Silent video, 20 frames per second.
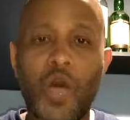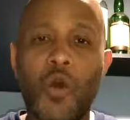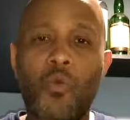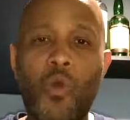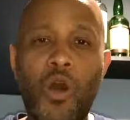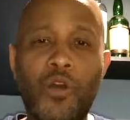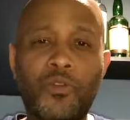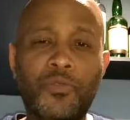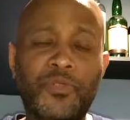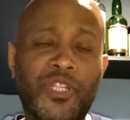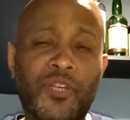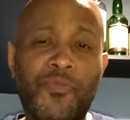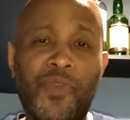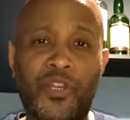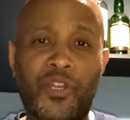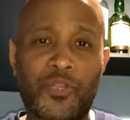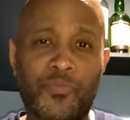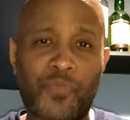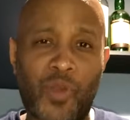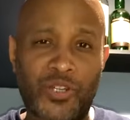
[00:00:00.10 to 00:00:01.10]
Welcome to the
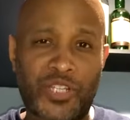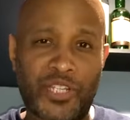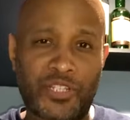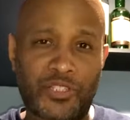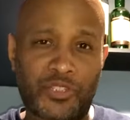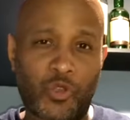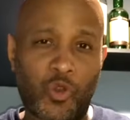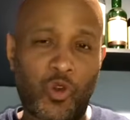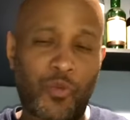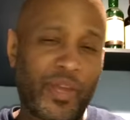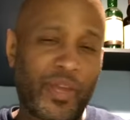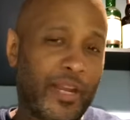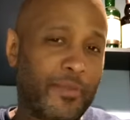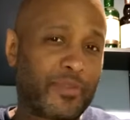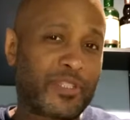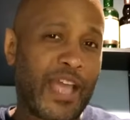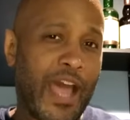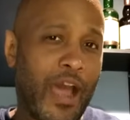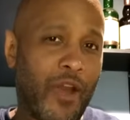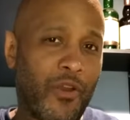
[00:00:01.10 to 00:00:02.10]
American Martini School. My name
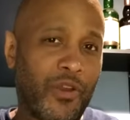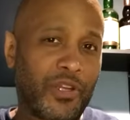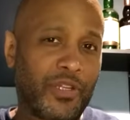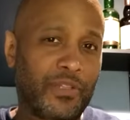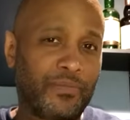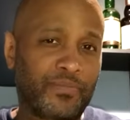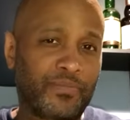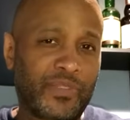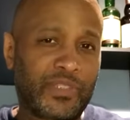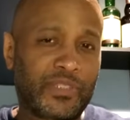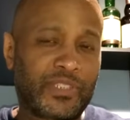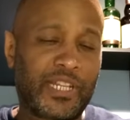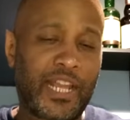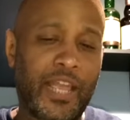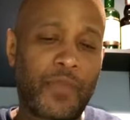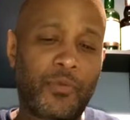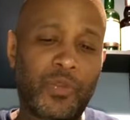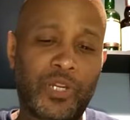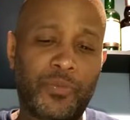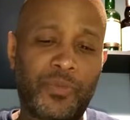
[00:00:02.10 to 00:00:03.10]
is Howard.
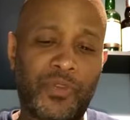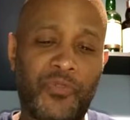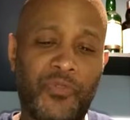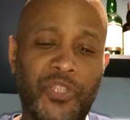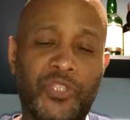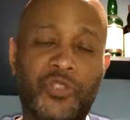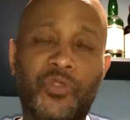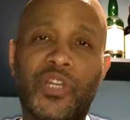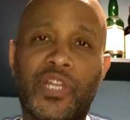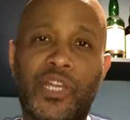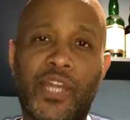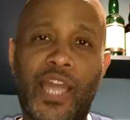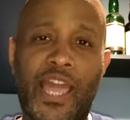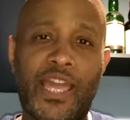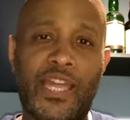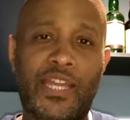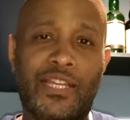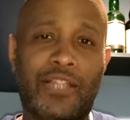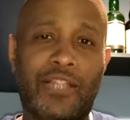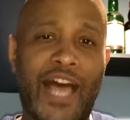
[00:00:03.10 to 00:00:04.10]
Today we're going to be featuring
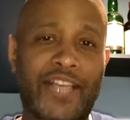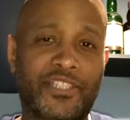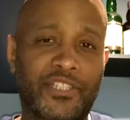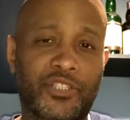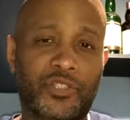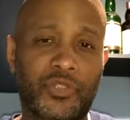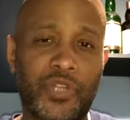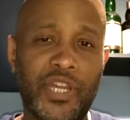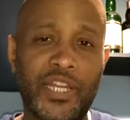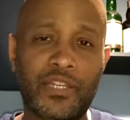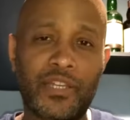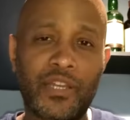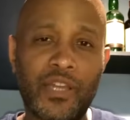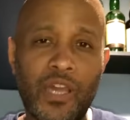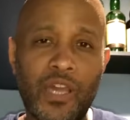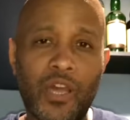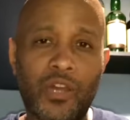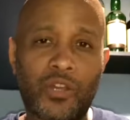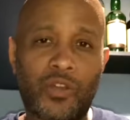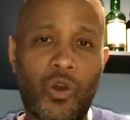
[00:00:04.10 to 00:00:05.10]
a classic drink
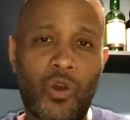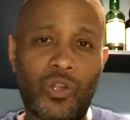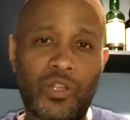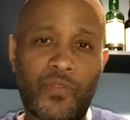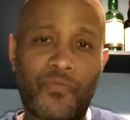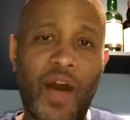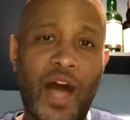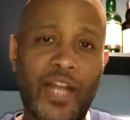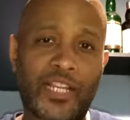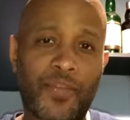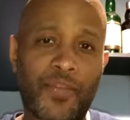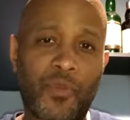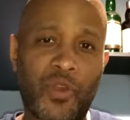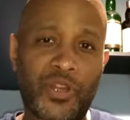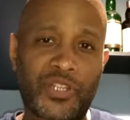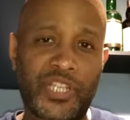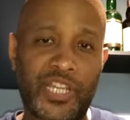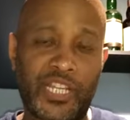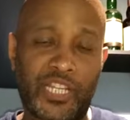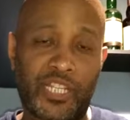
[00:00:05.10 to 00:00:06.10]
called a Vodka
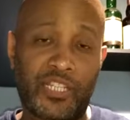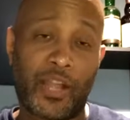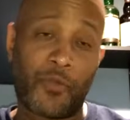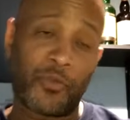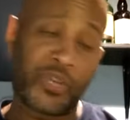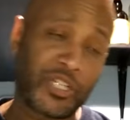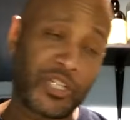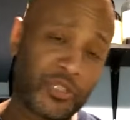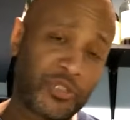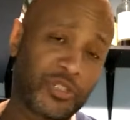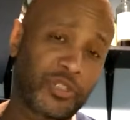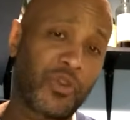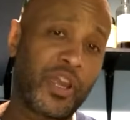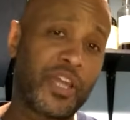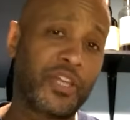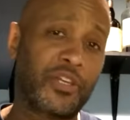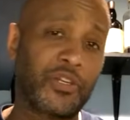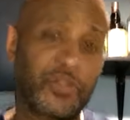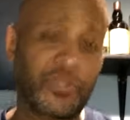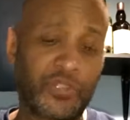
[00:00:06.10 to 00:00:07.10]
Martini. Now we're going to use
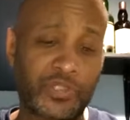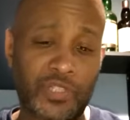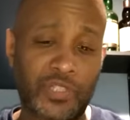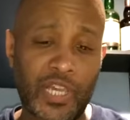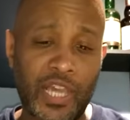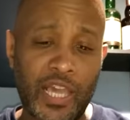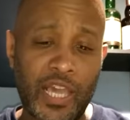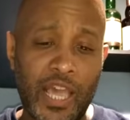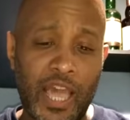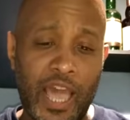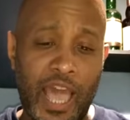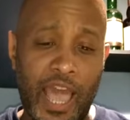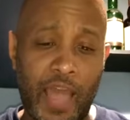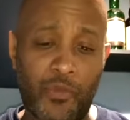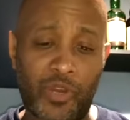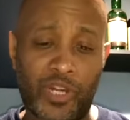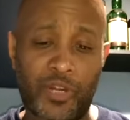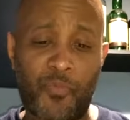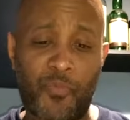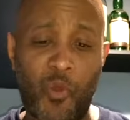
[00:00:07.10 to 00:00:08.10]
Grey Goose
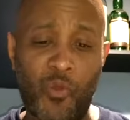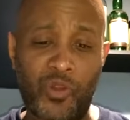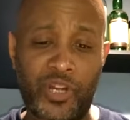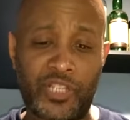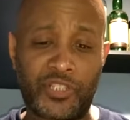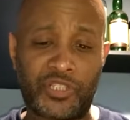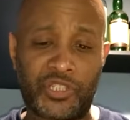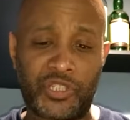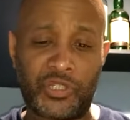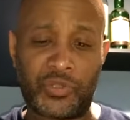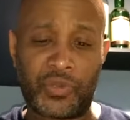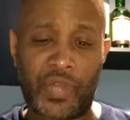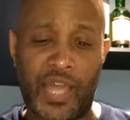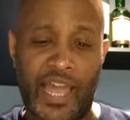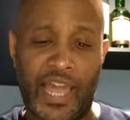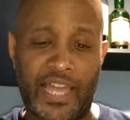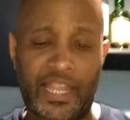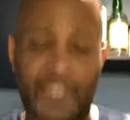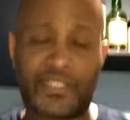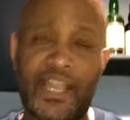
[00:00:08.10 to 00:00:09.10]
and we're going to pour it into
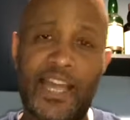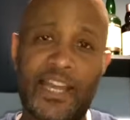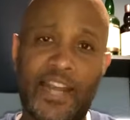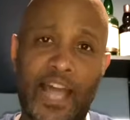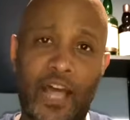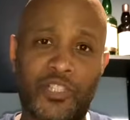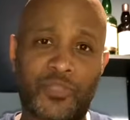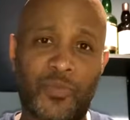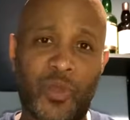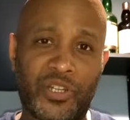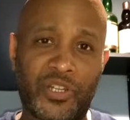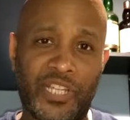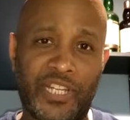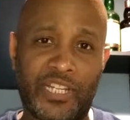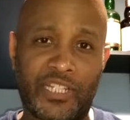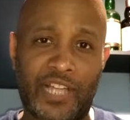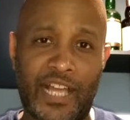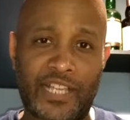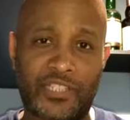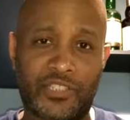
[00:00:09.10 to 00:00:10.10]
a 10-ounce
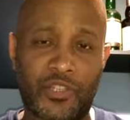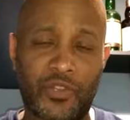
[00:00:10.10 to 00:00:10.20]
martini glass.